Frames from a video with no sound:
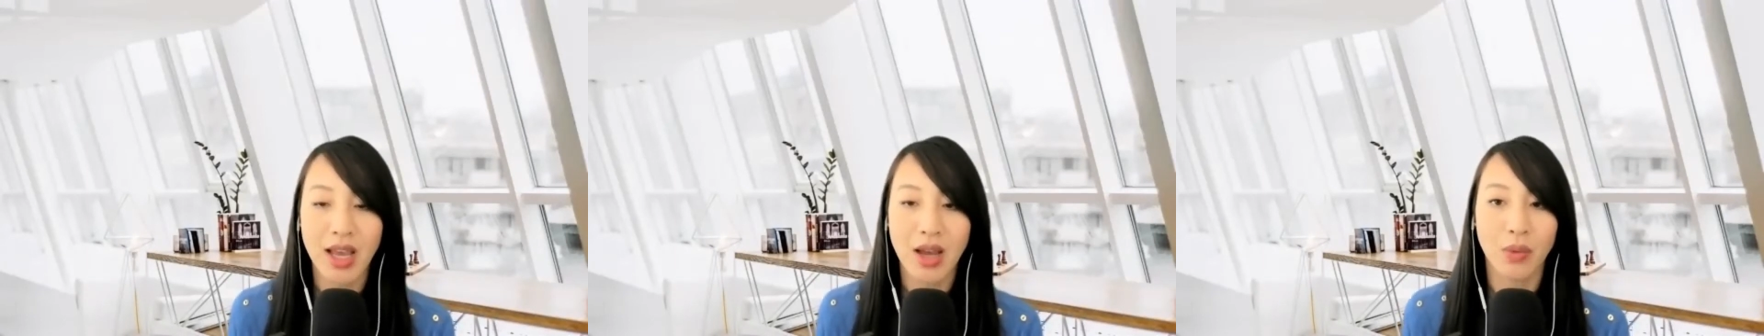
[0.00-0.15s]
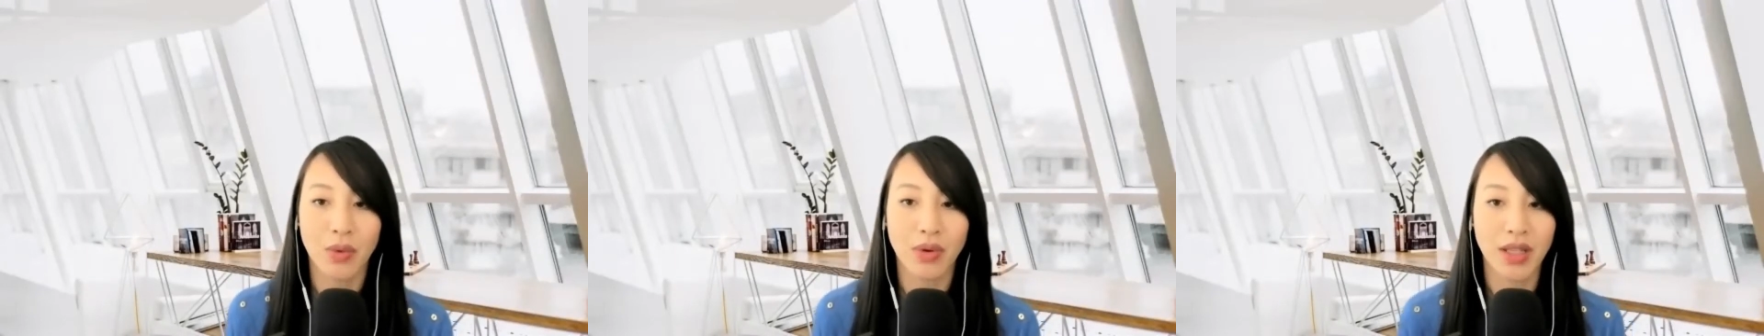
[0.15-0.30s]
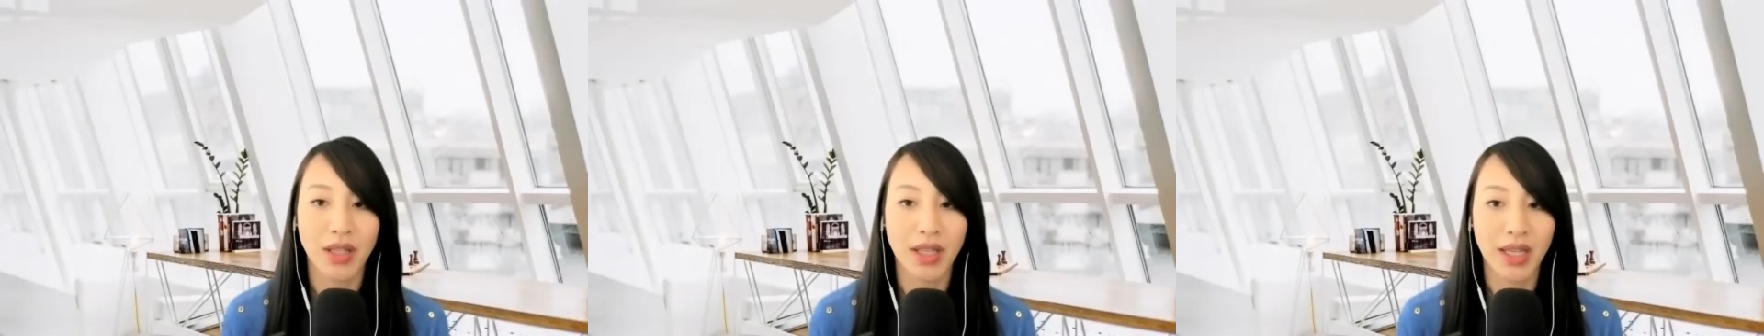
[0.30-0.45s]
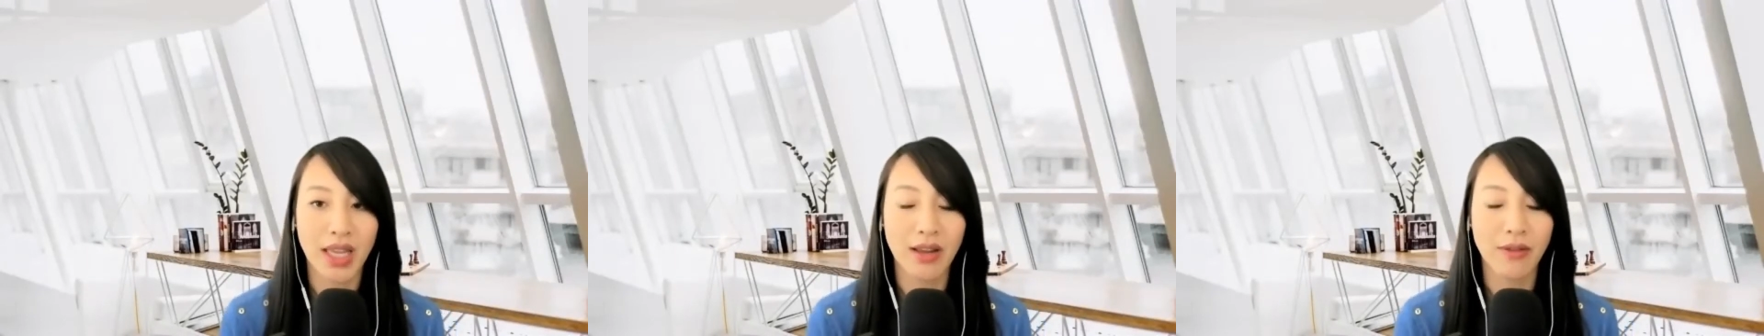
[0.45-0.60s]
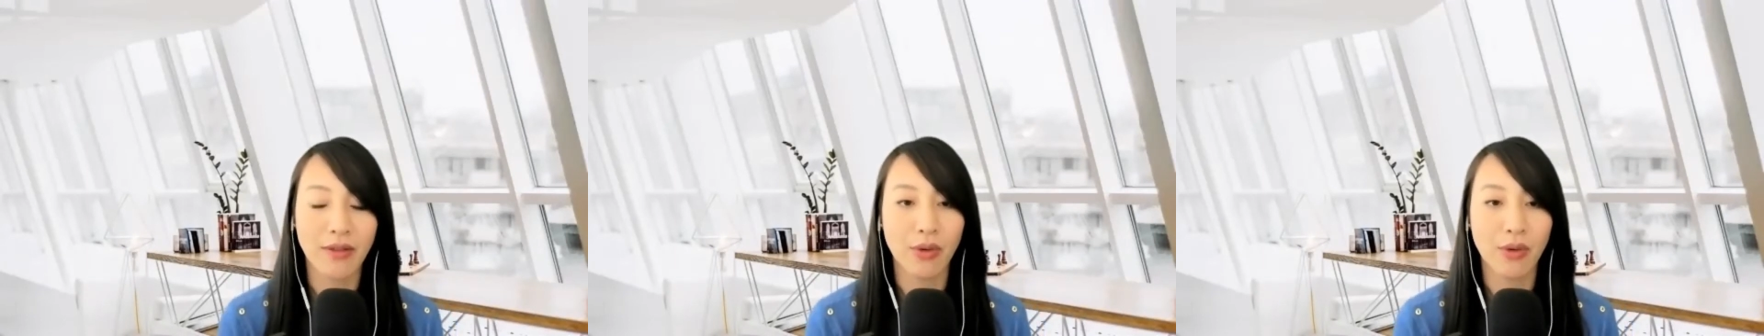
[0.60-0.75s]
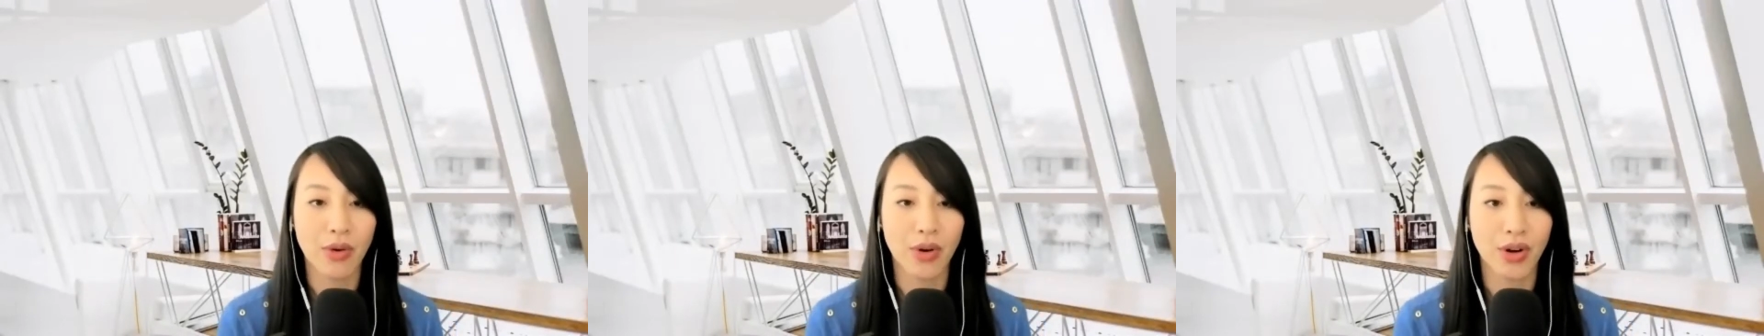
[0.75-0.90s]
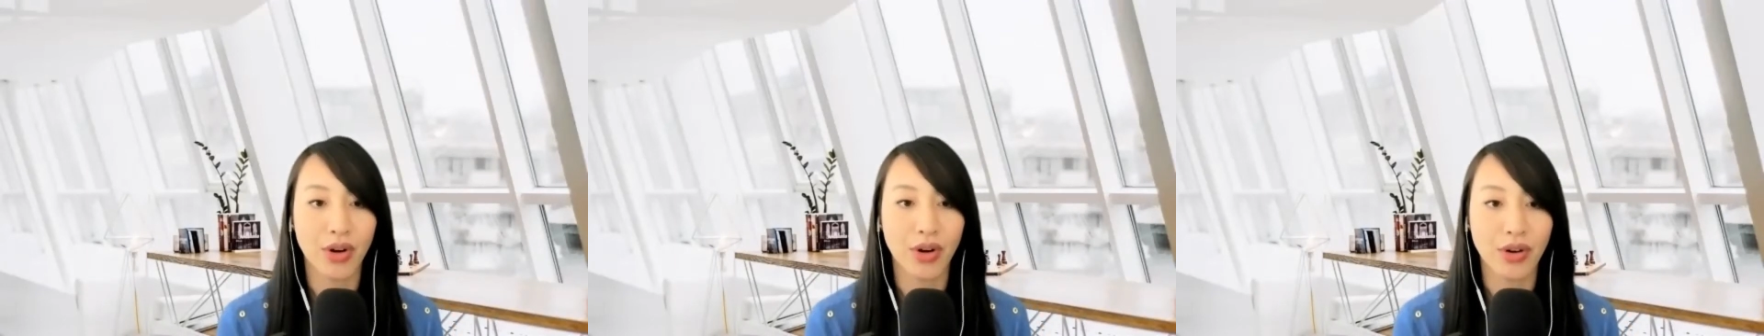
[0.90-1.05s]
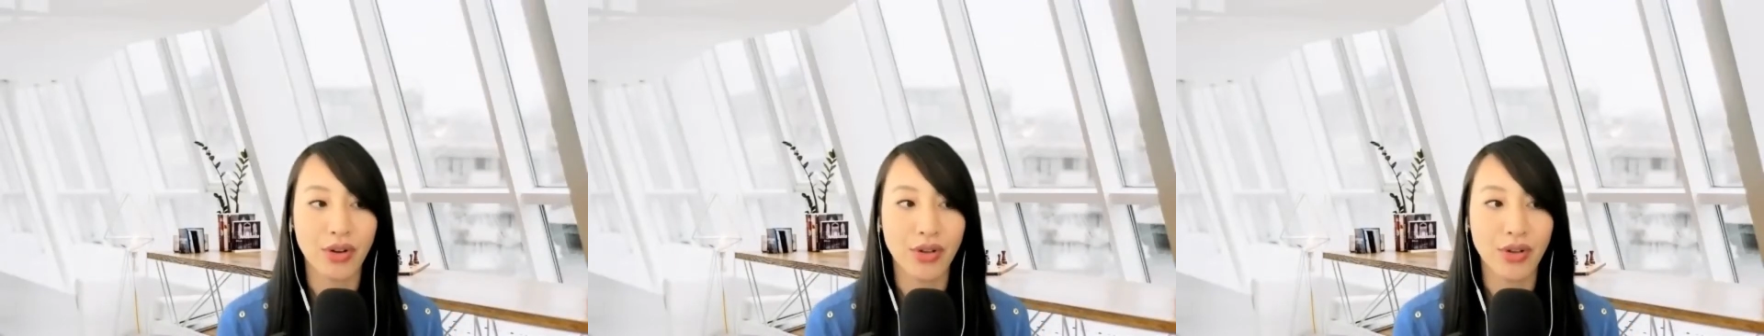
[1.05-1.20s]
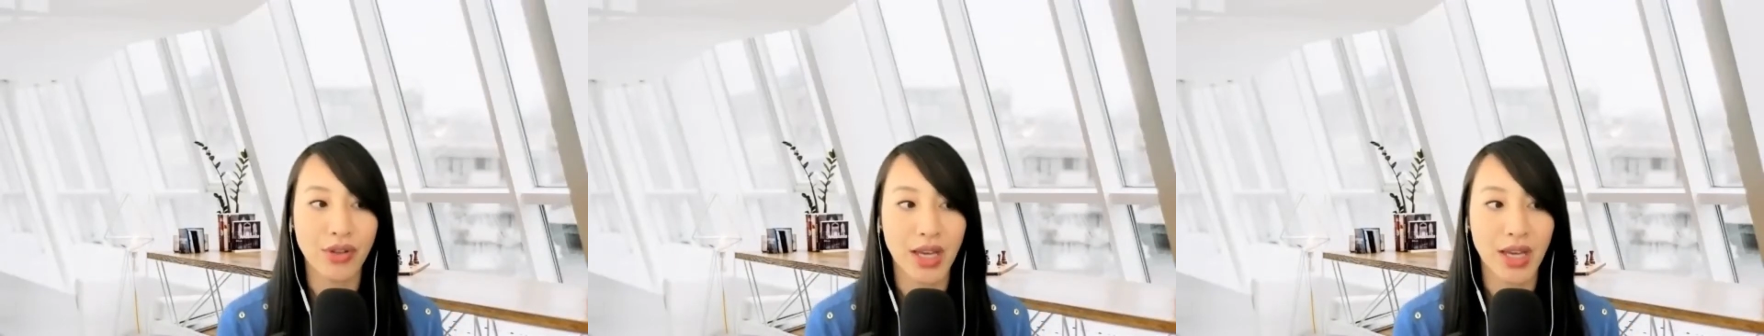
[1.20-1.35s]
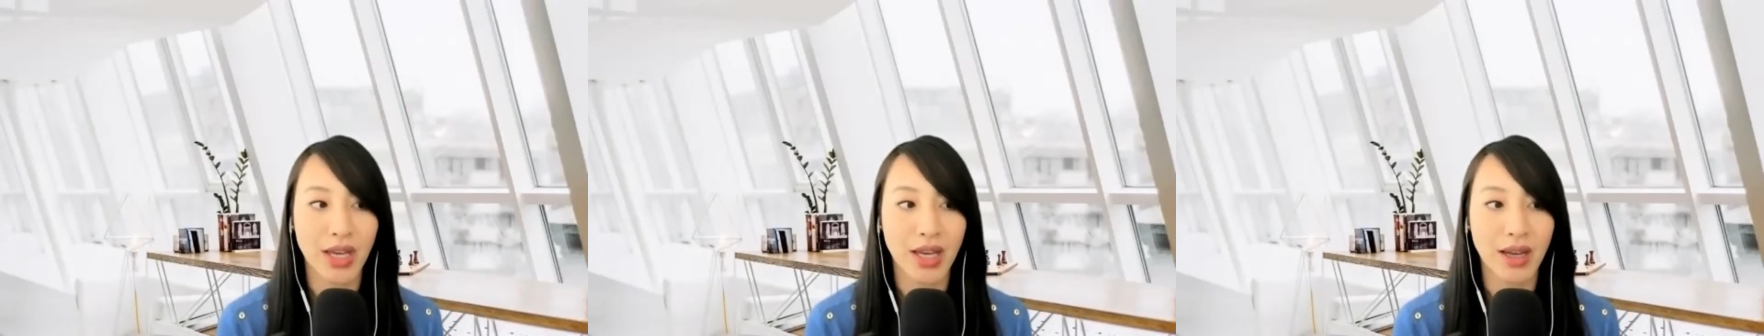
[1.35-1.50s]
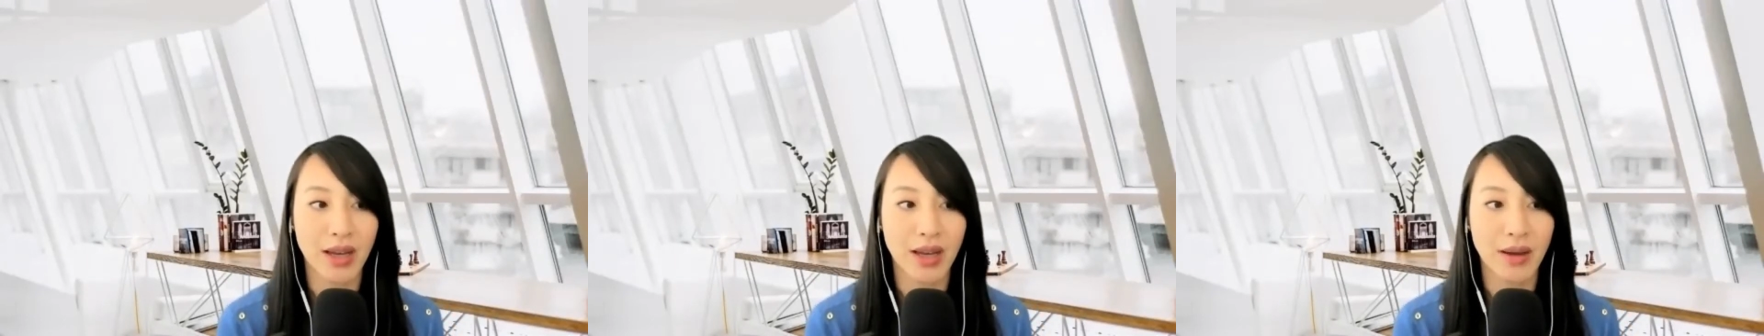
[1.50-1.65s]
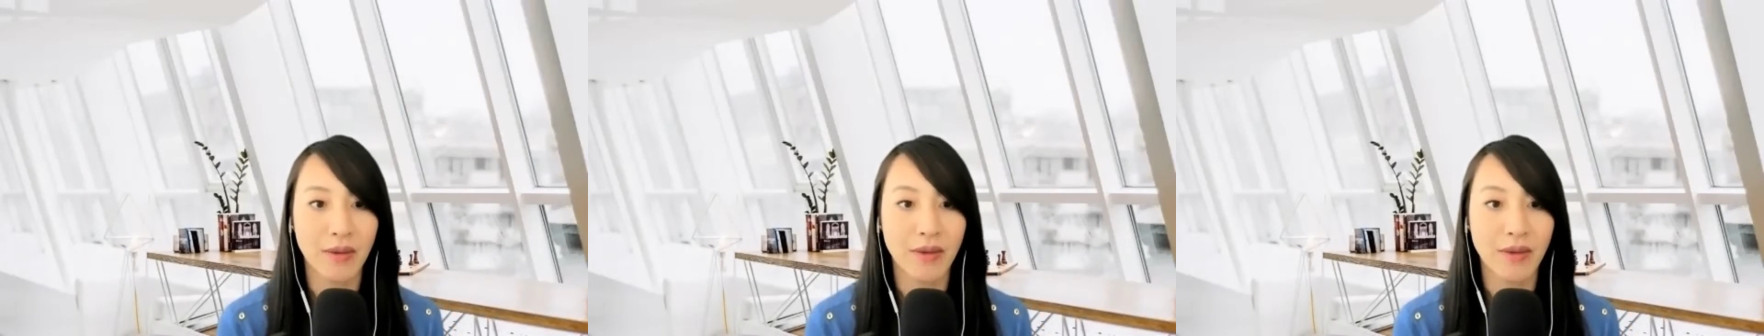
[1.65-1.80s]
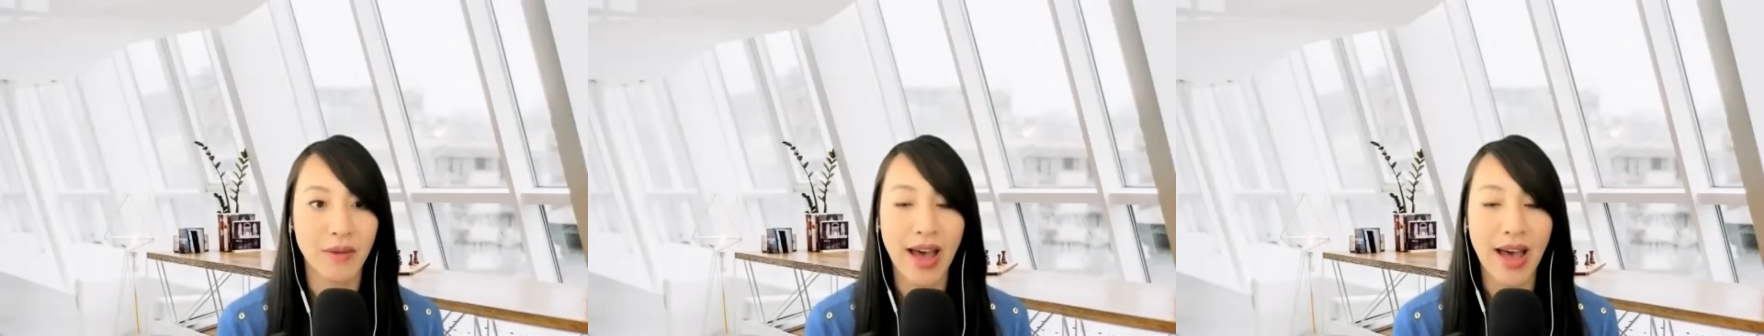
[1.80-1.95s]
We're looking for
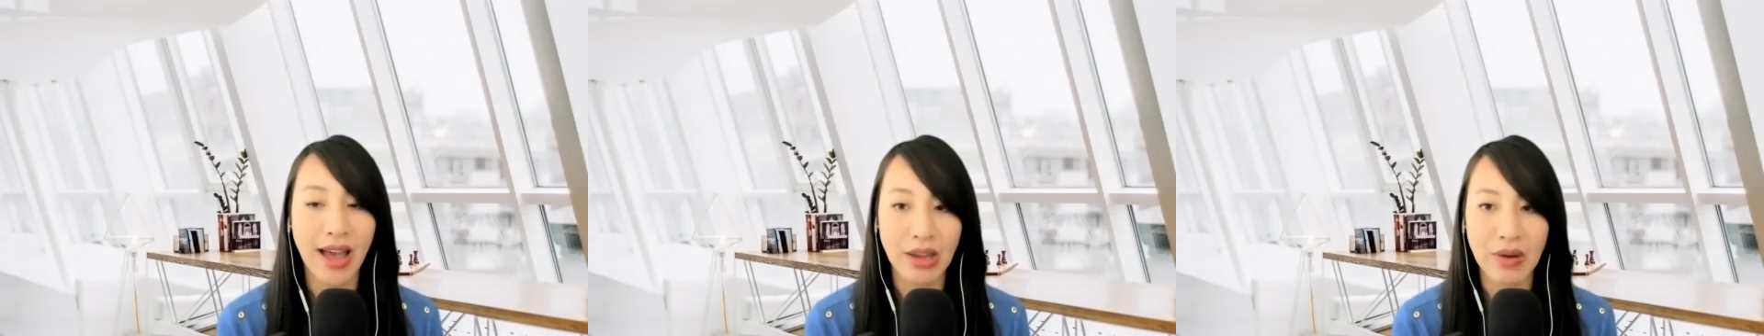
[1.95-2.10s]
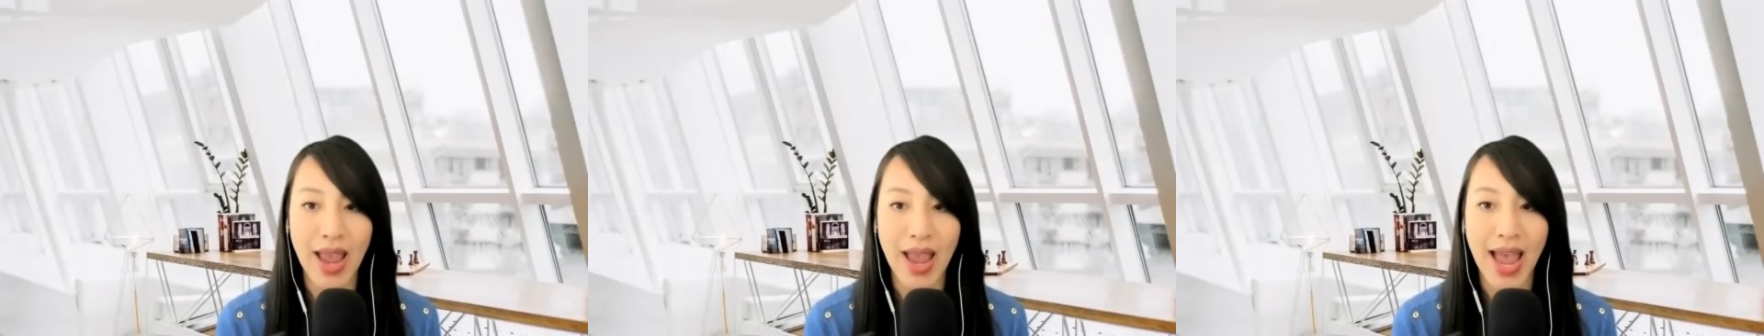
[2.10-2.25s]
the value